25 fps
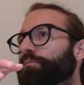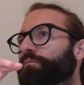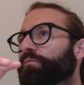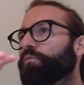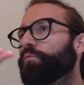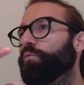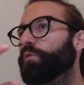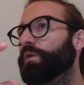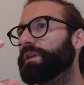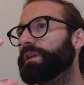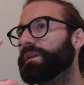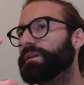
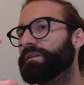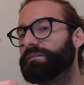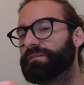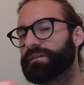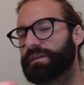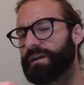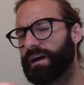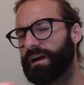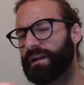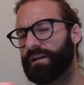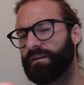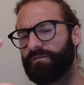we need
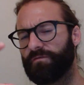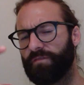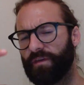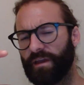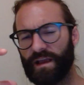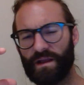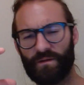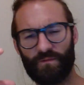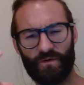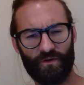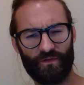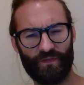to kind of
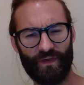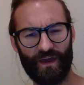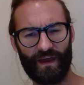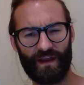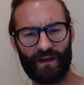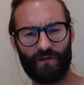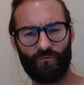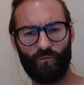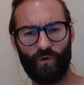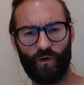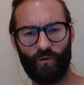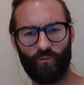think about
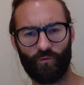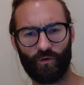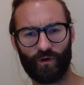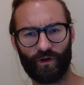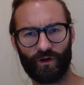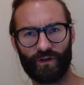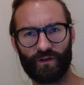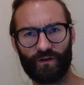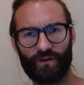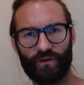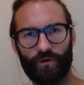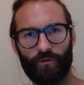that and what
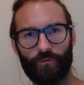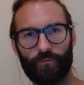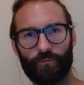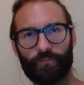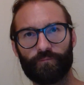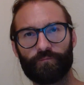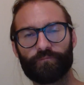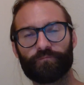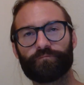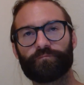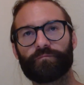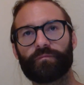we're going to do.
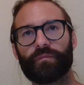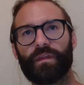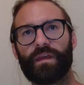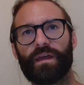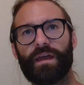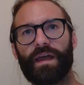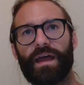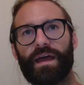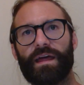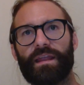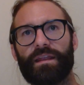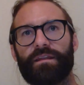
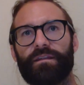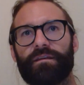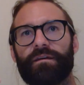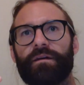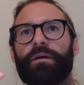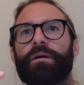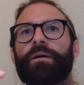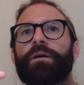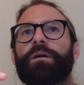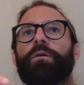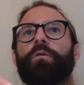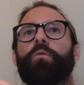And
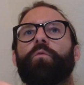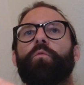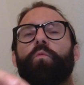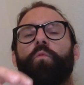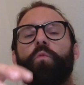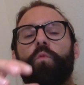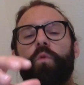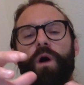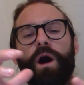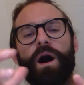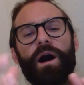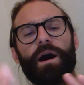
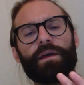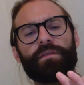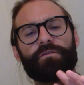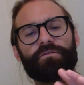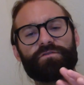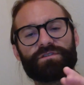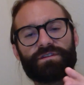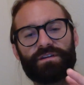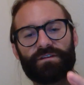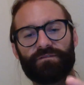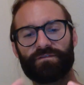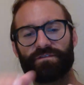why
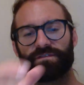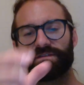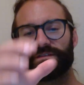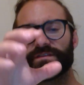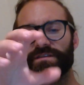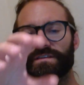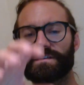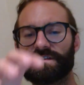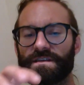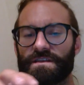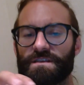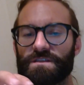those
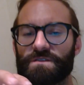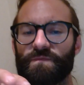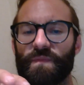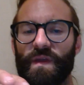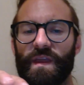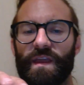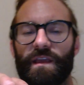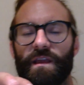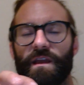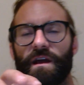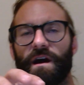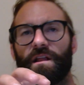differences exist
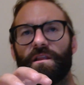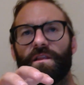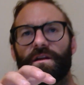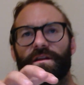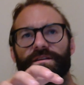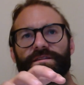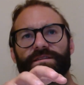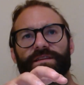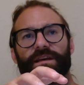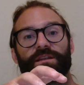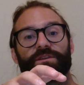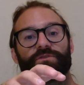make a lot
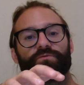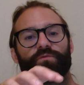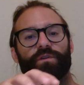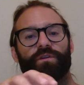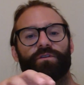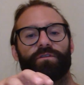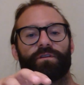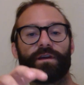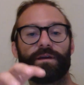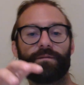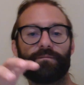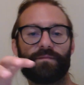of sense when
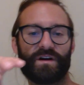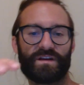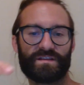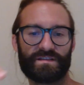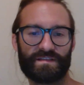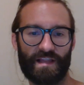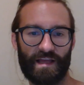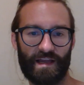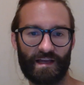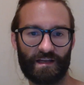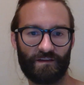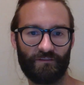you look at
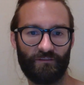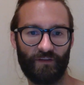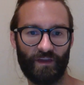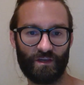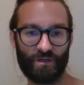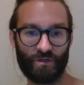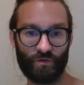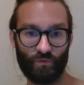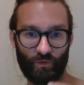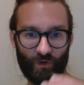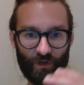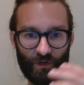muscle
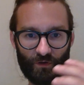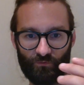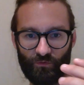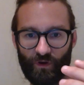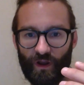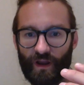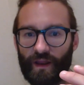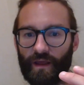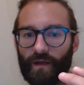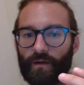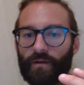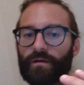activation when you're
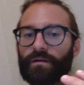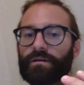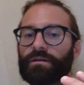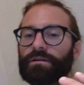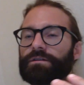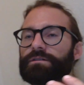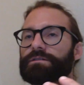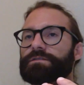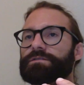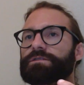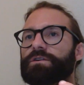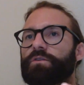running.
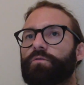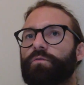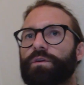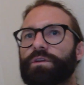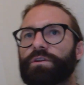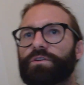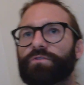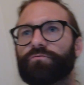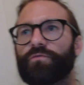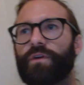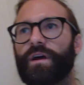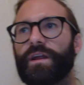So
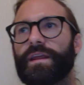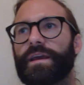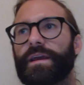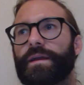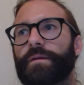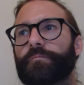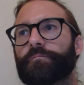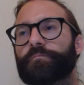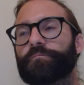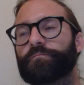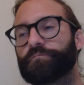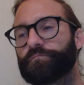when you're
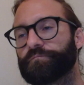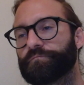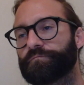running,